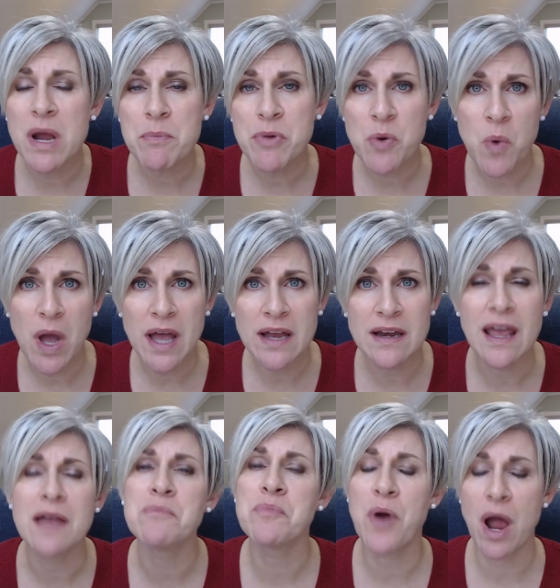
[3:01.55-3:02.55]
number one,
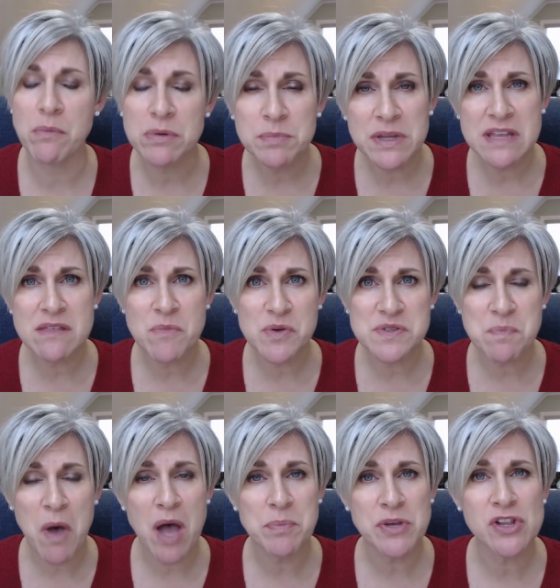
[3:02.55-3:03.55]
and probably the most
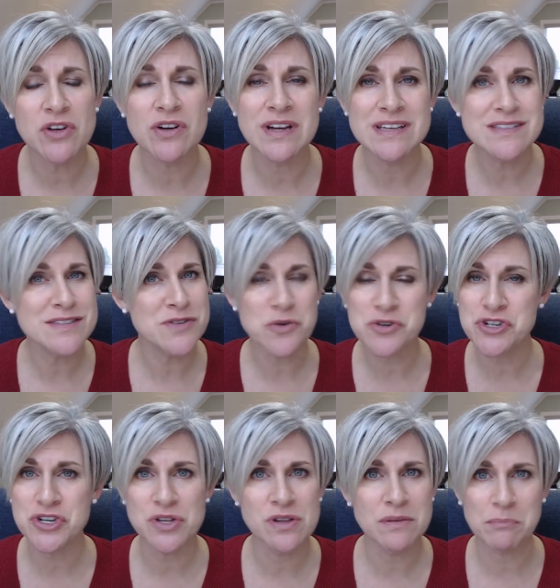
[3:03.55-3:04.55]
popular, is
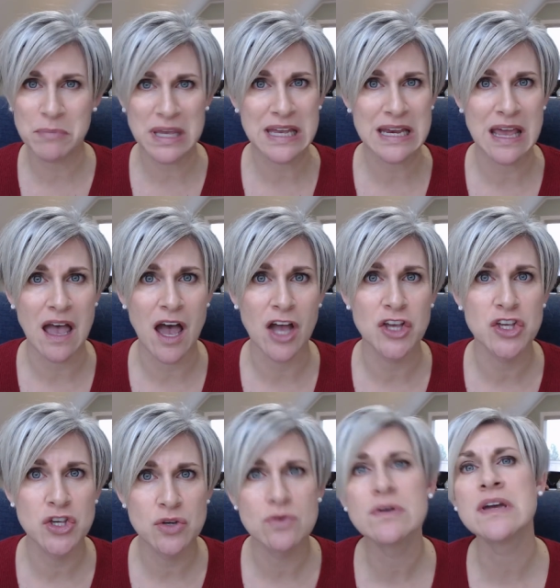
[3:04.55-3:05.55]
social media.
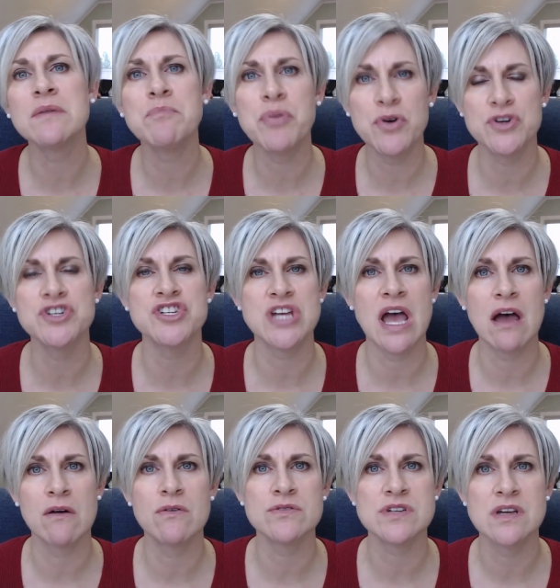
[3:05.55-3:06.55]
You can push
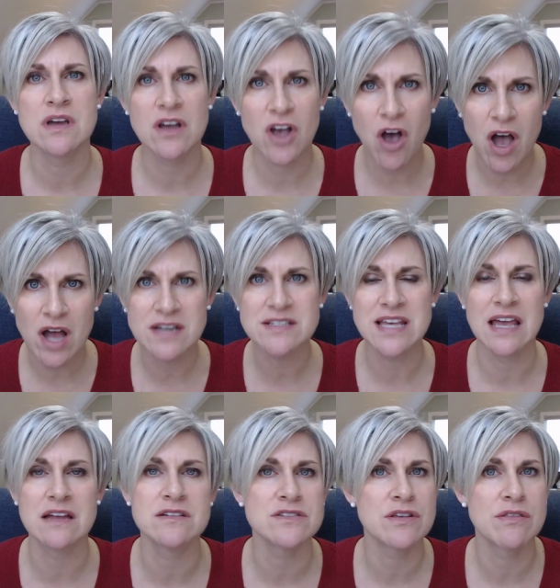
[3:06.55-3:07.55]
out
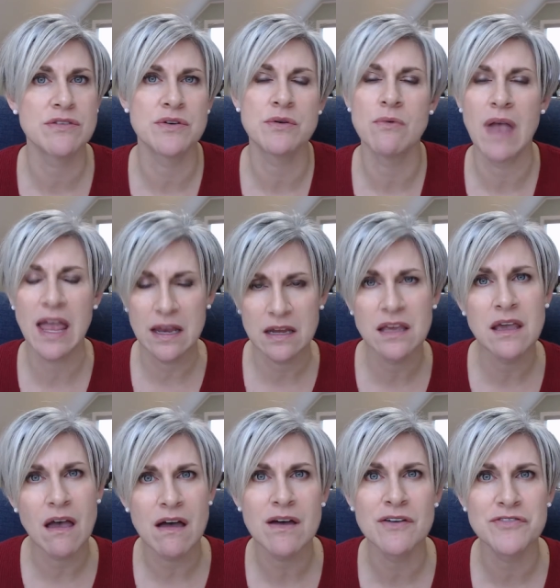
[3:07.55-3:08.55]
content through any
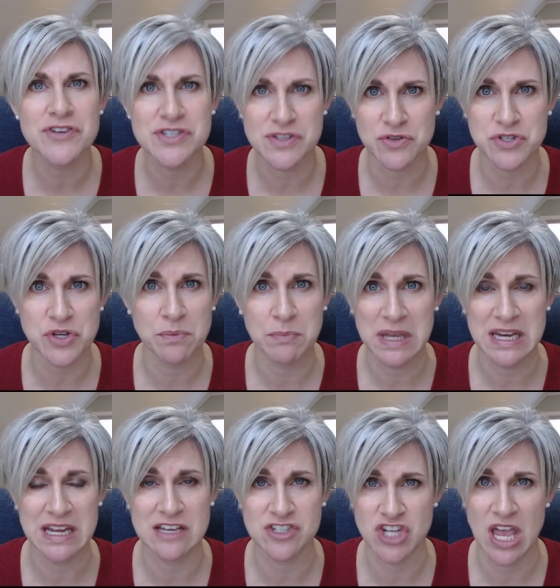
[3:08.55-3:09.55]
of your social
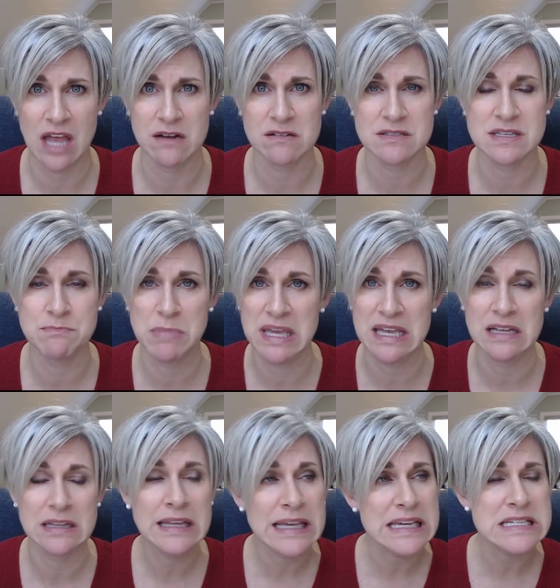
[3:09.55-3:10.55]
media channels, be it
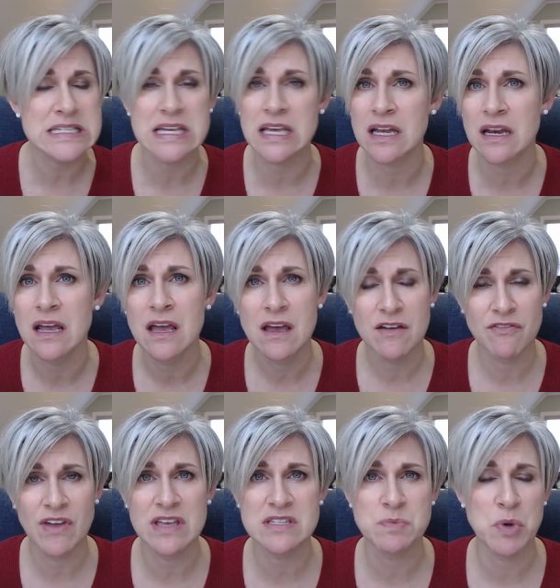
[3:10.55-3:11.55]
LinkedIn,
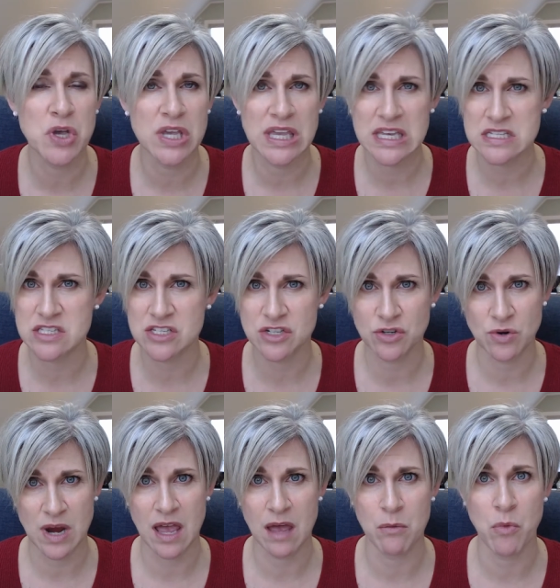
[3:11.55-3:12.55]
Facebook,
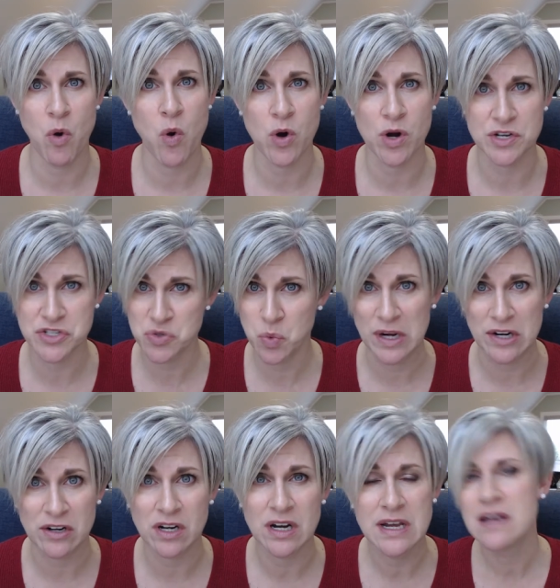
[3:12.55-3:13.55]
Instagram, or
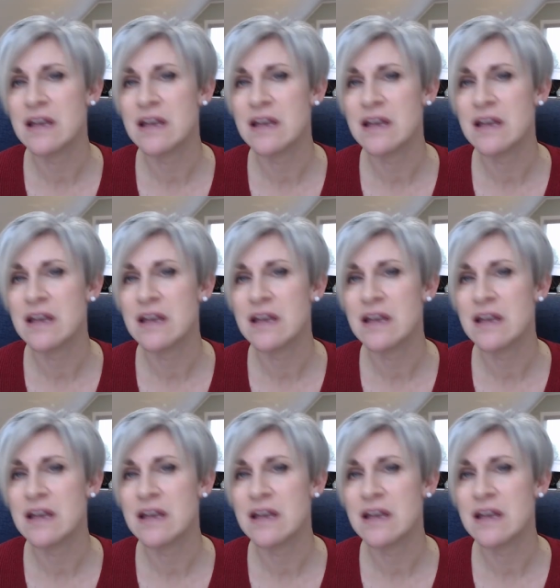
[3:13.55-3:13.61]
Twitter.